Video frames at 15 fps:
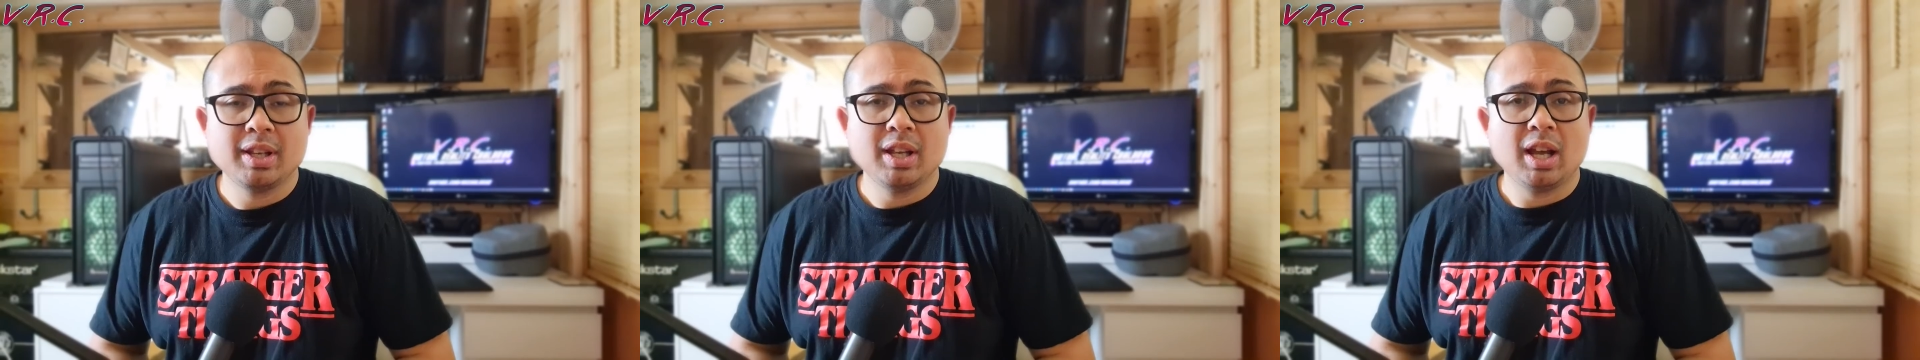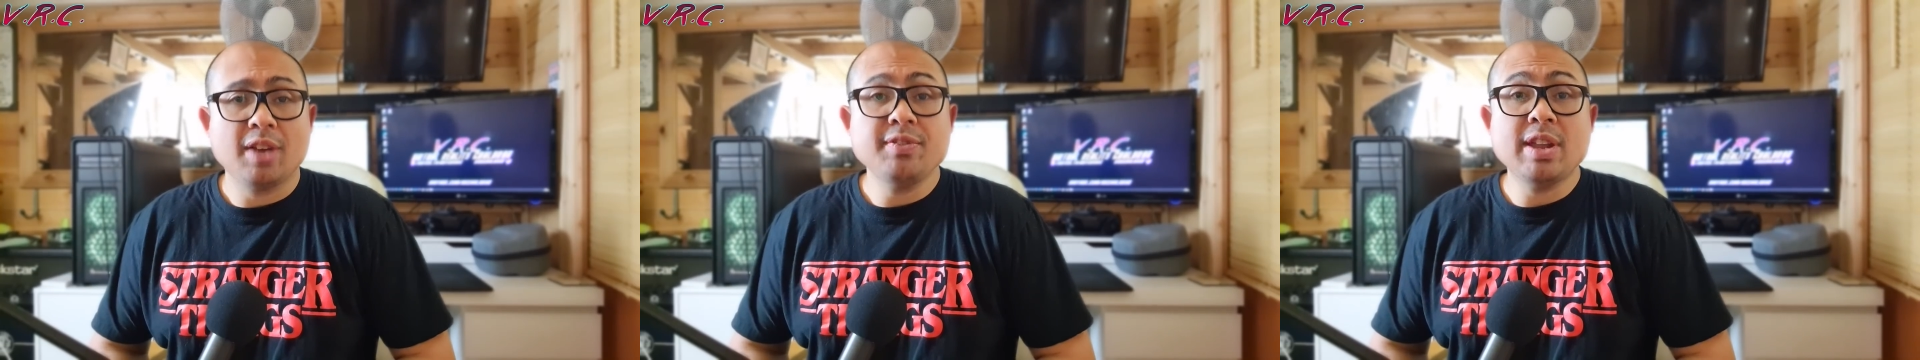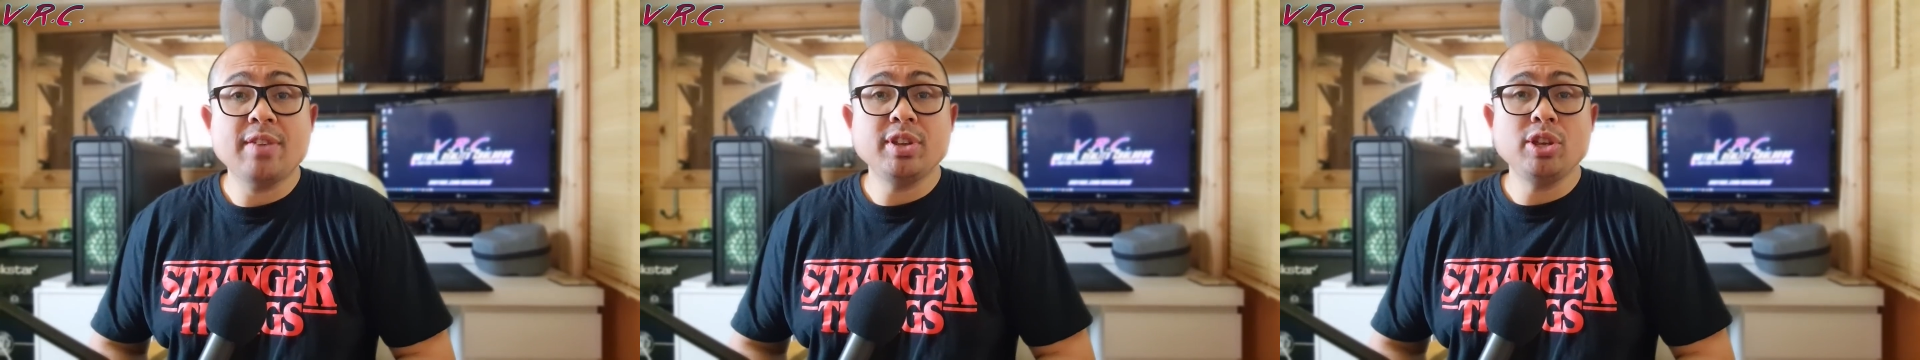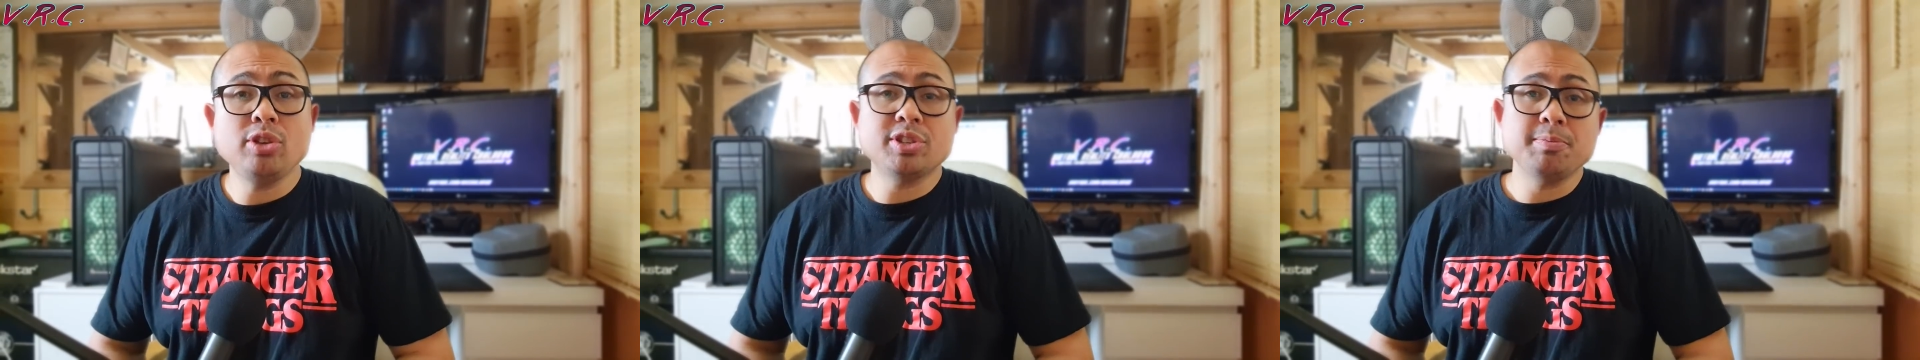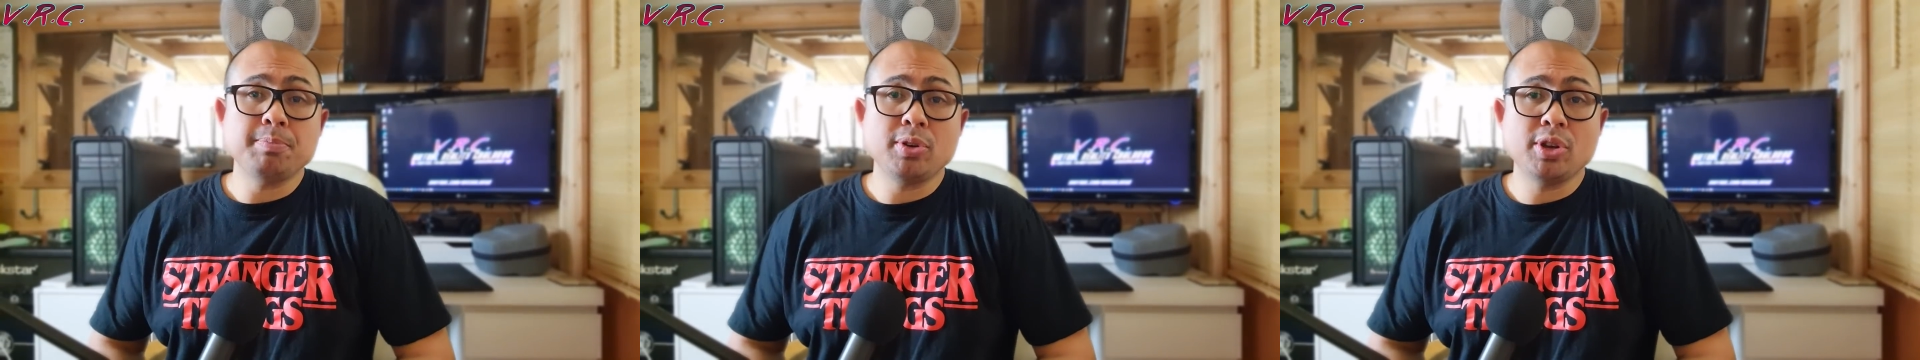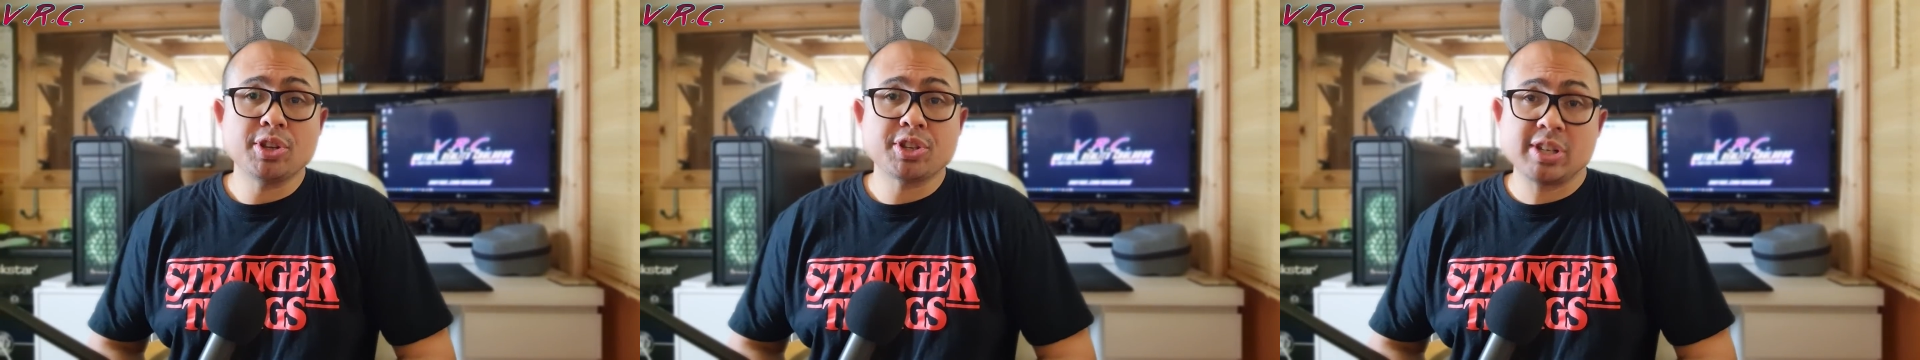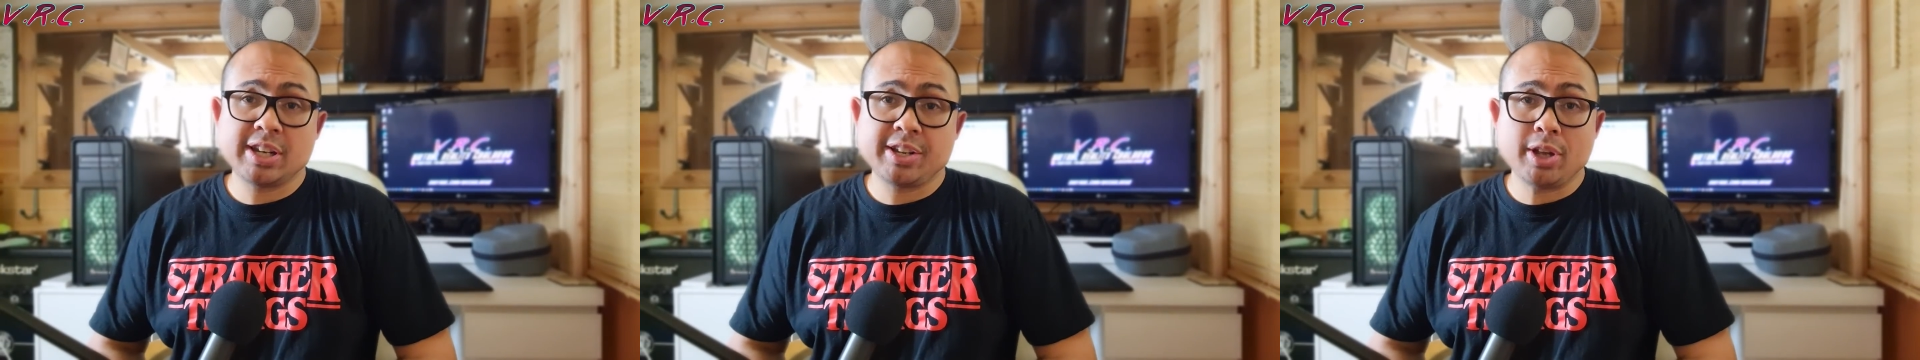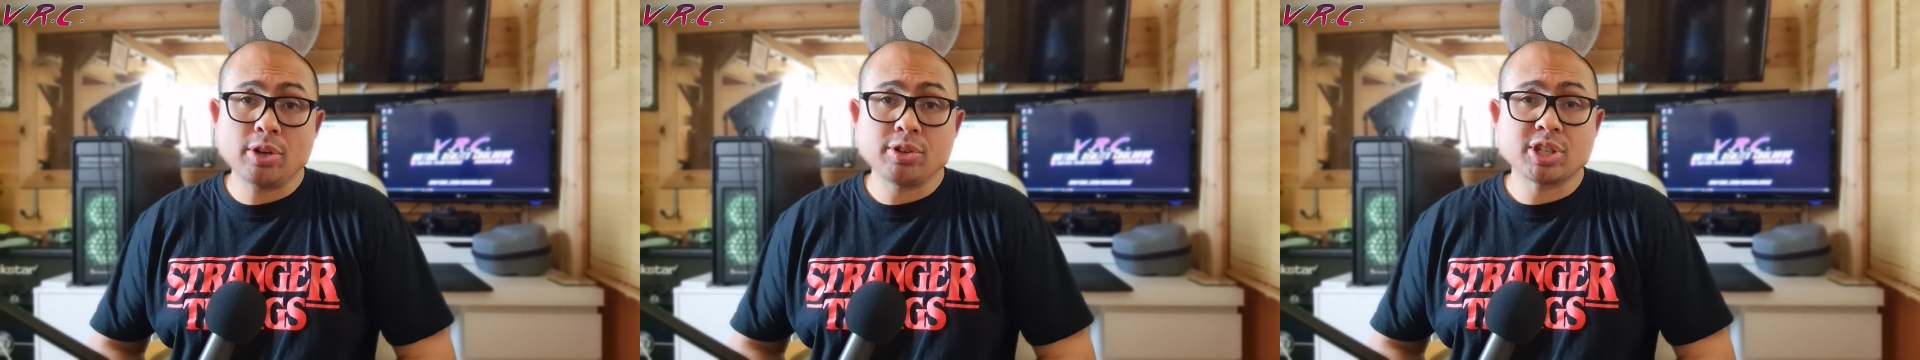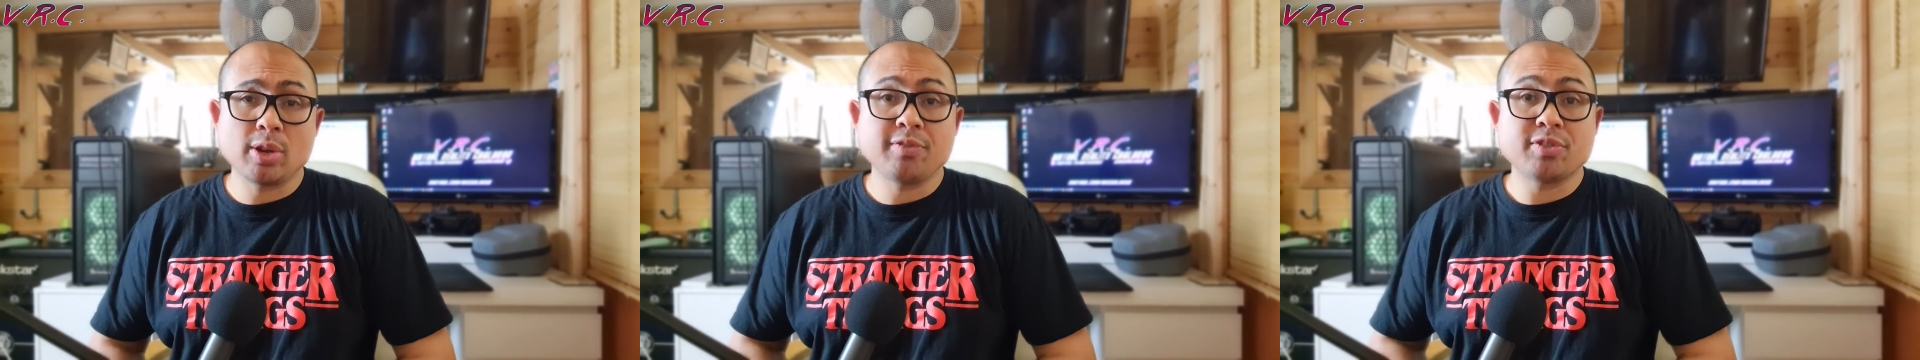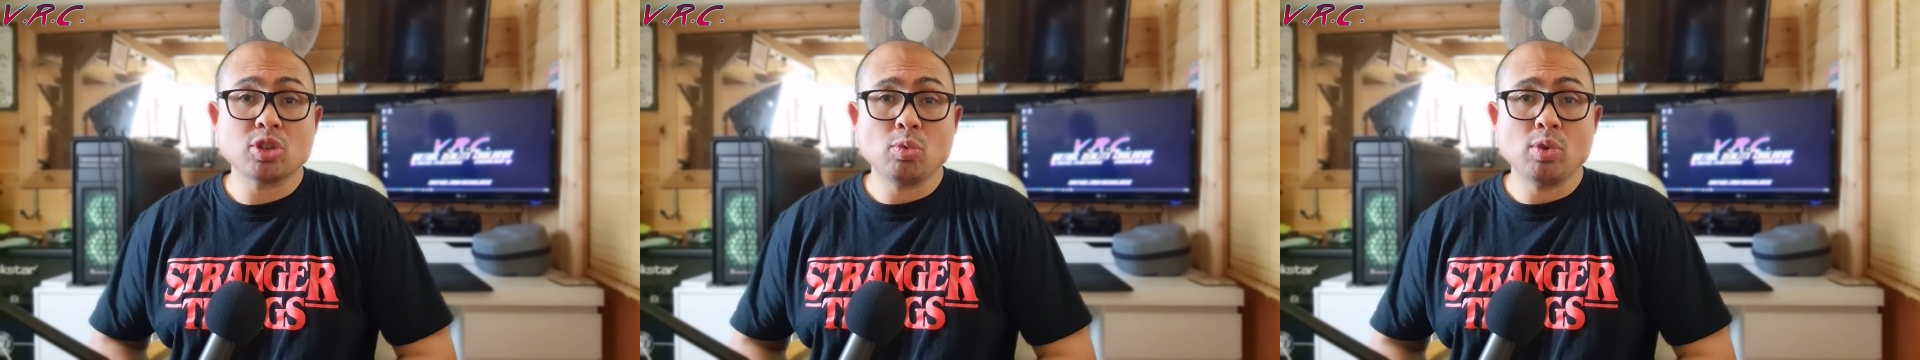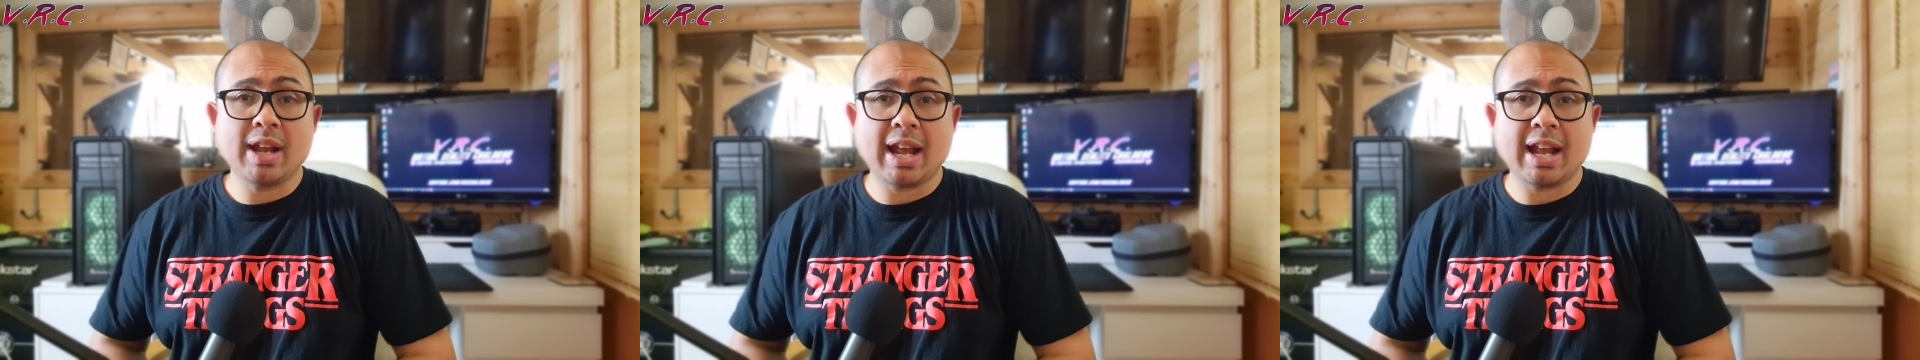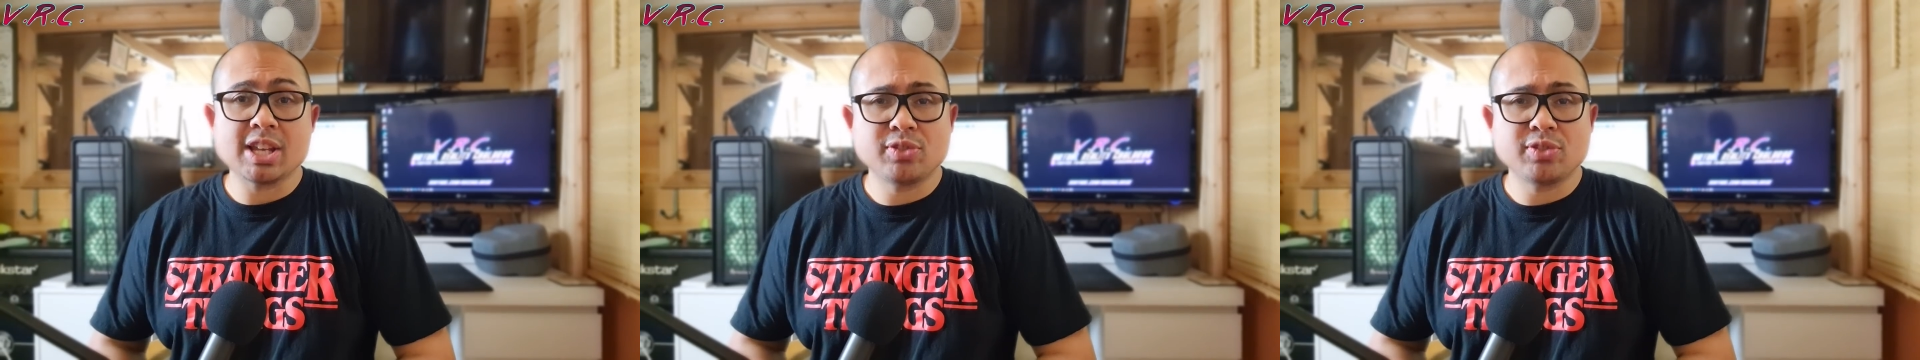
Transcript: I've never used them personally though, so if someone has,